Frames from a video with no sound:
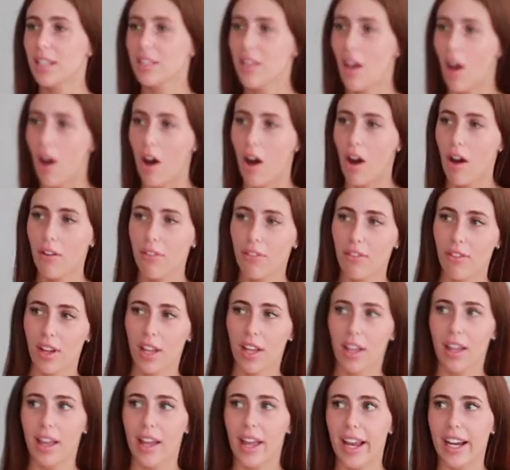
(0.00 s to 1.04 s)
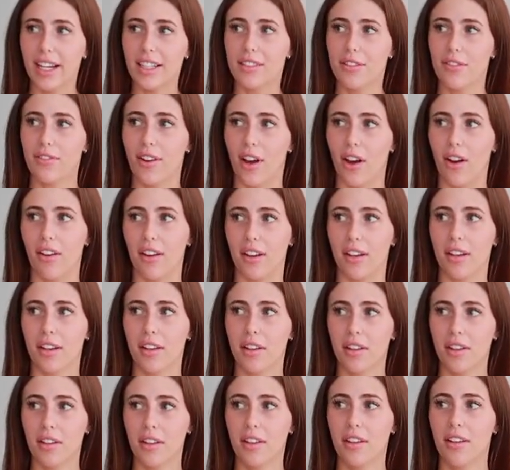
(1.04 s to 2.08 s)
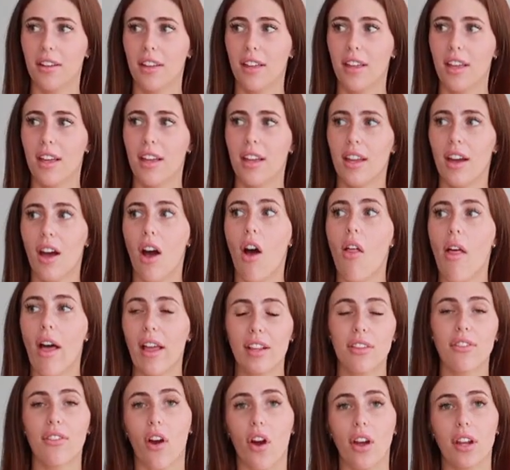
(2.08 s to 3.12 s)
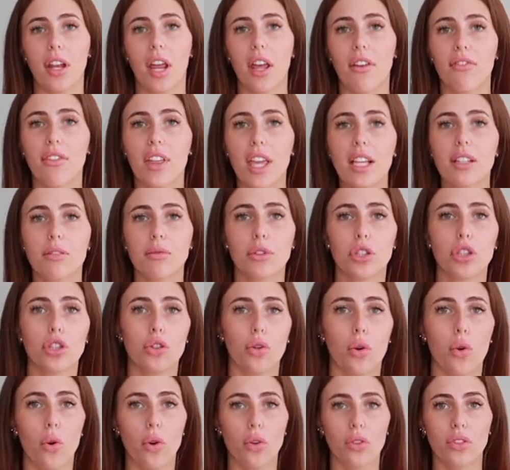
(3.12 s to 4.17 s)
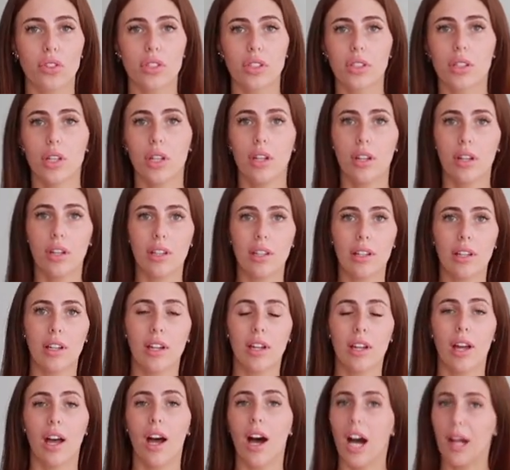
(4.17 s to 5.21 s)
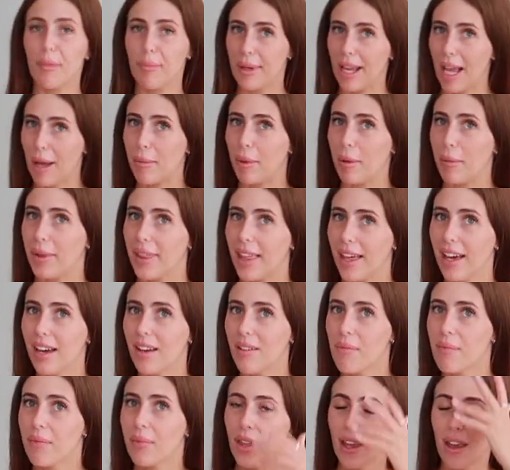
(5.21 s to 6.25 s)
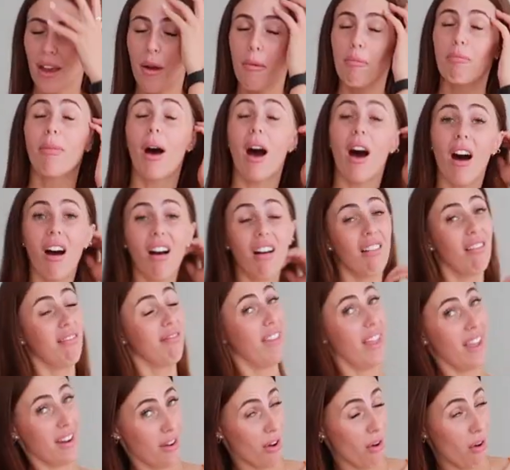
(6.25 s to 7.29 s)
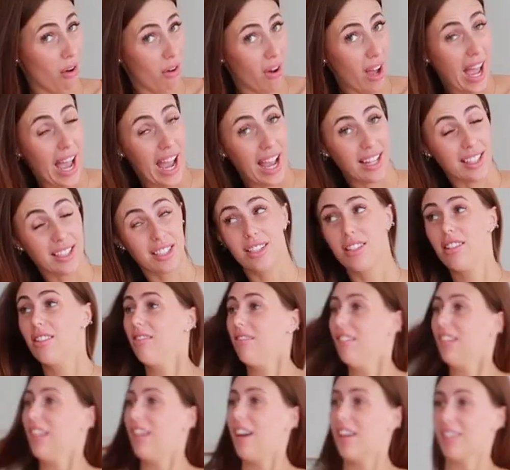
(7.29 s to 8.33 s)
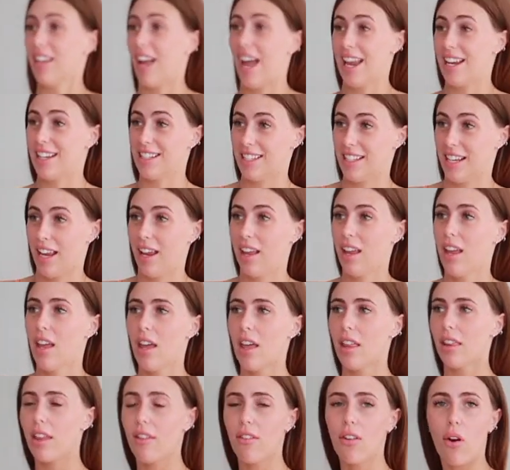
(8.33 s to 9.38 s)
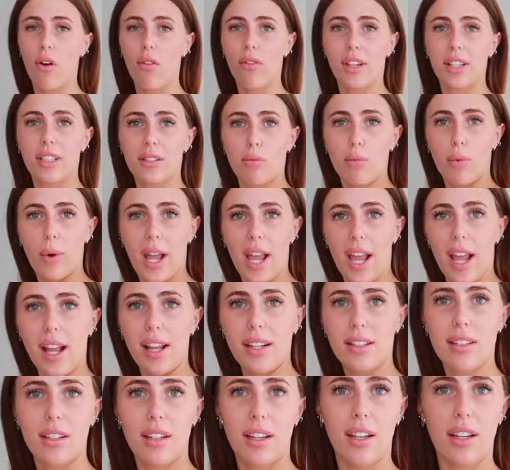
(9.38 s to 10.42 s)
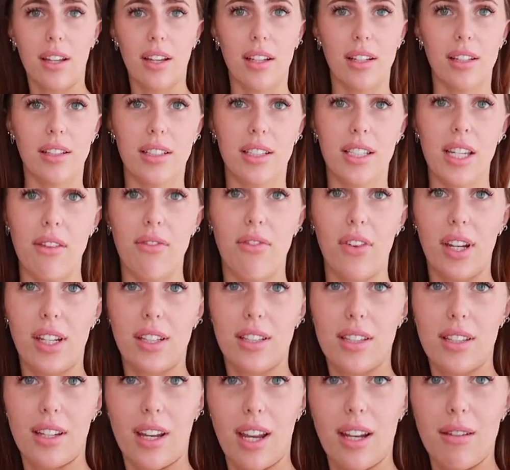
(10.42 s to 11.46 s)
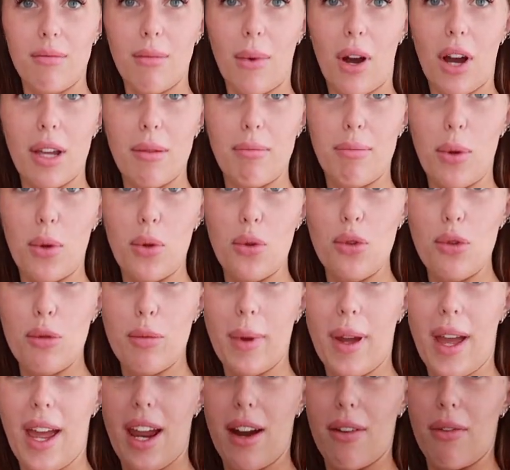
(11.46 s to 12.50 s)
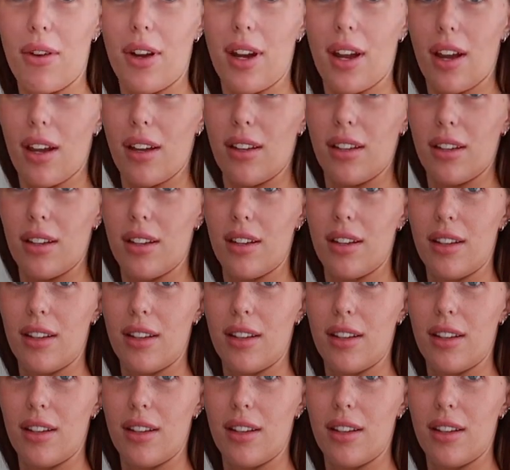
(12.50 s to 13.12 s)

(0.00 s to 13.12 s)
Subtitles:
half is fine. That's fine. If these were shorts, I'd be happy with that. But they're not, and I hate it. They've got this weird divot in my boob area.